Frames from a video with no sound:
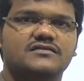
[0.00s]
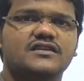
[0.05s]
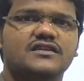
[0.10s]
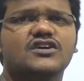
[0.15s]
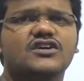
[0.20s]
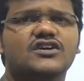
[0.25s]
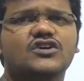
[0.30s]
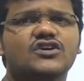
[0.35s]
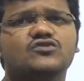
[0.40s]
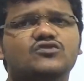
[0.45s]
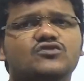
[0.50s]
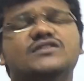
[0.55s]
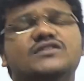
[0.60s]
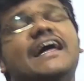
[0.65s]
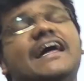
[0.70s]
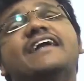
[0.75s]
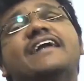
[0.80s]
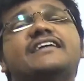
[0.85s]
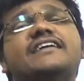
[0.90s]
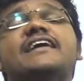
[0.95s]
So
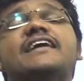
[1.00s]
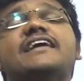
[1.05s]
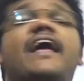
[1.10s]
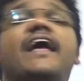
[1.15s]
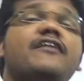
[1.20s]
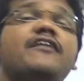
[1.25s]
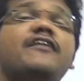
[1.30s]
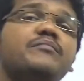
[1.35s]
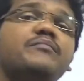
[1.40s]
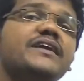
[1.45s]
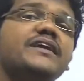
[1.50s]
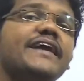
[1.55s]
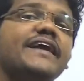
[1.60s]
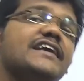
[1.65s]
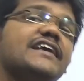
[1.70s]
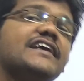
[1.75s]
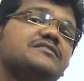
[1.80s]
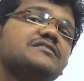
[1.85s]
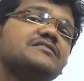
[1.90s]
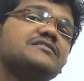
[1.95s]
that can be
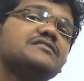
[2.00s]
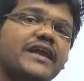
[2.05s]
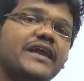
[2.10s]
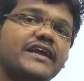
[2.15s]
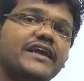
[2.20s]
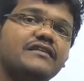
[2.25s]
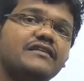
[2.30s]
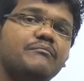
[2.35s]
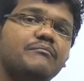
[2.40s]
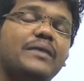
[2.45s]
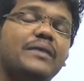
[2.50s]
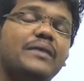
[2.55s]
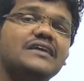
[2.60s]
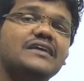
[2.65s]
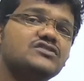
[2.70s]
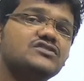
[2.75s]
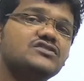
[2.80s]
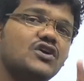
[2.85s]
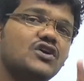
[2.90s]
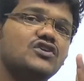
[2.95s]
explained
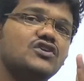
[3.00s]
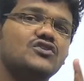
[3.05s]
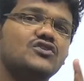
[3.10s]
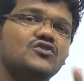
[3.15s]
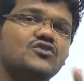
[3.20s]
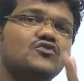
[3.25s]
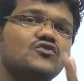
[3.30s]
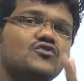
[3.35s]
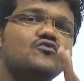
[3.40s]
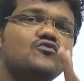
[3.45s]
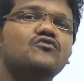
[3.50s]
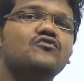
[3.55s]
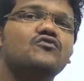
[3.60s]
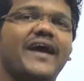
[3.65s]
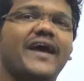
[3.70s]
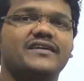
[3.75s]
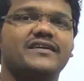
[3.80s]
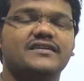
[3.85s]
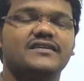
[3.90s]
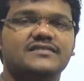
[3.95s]
based on two
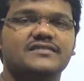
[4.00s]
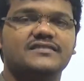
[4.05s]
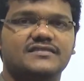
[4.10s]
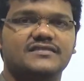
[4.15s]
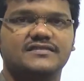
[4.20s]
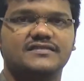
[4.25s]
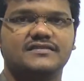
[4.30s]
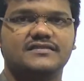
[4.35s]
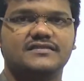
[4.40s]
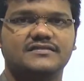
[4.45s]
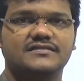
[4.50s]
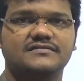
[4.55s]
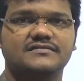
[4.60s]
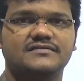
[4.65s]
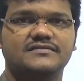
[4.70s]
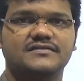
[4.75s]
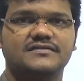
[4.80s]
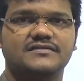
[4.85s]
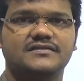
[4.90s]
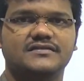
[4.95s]
factors.
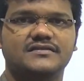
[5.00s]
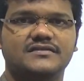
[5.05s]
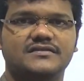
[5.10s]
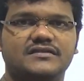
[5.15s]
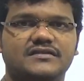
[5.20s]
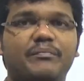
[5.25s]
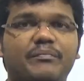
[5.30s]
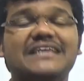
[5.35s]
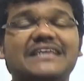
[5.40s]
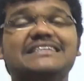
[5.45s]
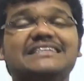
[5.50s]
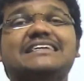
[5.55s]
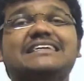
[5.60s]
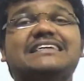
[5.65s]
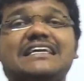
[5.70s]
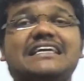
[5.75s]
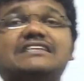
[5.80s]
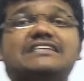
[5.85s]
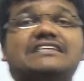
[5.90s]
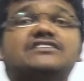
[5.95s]
The basic
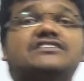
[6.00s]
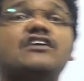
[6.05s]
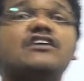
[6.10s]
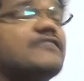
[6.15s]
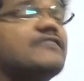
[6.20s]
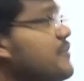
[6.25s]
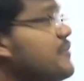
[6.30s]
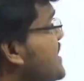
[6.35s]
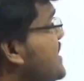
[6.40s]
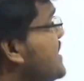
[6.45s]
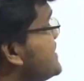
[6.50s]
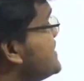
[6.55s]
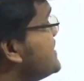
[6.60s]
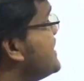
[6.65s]
nature of amines in